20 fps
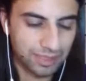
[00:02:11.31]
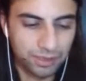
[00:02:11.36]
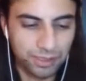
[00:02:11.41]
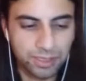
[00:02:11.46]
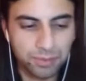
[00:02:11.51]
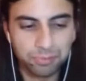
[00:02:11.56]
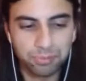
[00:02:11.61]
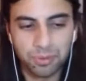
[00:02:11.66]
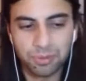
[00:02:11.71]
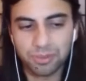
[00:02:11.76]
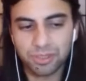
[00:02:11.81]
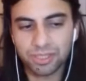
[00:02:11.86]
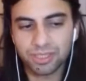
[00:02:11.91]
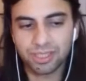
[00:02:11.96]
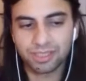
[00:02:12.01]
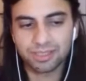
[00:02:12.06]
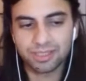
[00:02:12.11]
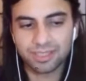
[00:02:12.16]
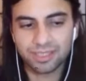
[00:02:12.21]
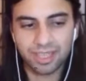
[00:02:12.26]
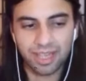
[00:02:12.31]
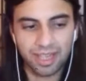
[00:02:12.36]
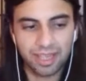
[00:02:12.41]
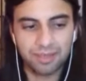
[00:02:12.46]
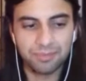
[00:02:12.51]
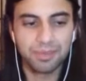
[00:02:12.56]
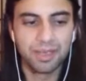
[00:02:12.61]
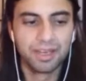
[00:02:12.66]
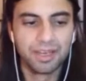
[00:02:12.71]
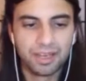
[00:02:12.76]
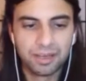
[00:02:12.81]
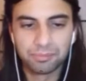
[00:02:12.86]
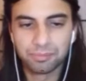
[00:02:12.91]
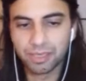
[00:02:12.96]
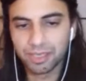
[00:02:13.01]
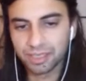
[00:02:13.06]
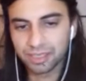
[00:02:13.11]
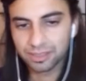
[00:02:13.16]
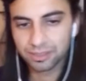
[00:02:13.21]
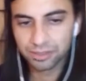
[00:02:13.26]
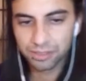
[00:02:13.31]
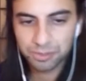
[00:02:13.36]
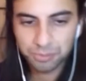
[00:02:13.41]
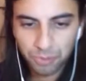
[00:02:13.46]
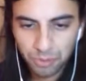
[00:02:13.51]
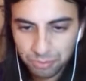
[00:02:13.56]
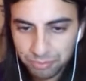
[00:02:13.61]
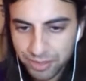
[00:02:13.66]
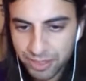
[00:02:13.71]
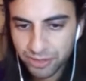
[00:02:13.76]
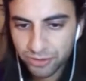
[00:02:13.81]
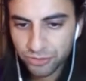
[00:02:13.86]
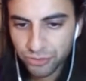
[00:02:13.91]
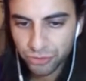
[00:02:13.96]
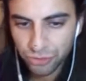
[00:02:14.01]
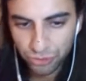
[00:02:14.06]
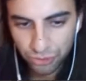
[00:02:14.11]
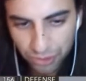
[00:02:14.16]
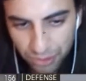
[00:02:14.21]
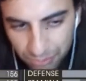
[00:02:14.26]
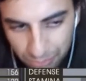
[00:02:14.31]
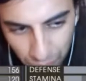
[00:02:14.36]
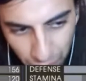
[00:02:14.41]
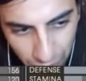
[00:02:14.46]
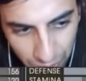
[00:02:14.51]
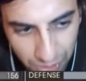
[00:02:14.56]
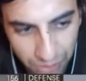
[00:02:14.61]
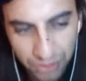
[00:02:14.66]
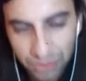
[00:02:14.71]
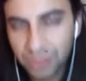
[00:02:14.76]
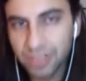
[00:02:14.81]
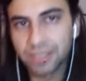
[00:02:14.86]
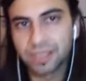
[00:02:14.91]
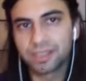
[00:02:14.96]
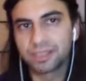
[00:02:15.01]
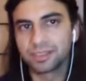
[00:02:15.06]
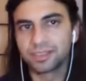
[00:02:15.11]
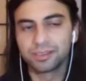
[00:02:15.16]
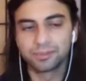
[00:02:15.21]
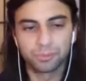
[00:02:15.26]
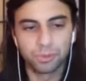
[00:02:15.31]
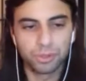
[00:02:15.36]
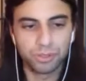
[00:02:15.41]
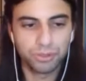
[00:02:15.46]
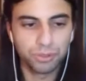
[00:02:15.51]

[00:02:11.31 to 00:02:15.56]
It looks pretty much like the same, but it looks more miniature and more like a